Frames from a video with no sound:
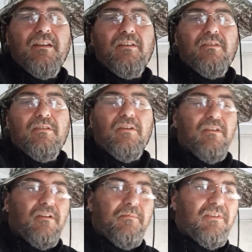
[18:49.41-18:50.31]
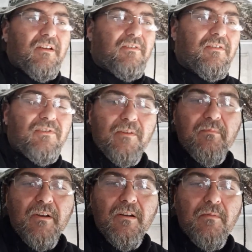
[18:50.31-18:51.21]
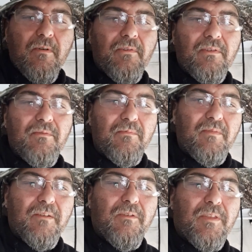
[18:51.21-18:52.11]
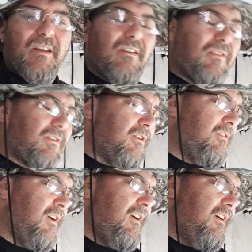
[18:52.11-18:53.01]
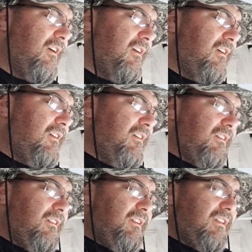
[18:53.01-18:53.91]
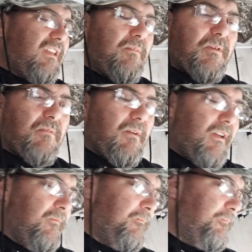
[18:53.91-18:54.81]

It all comes down to some variables and different things. So keep it in mind.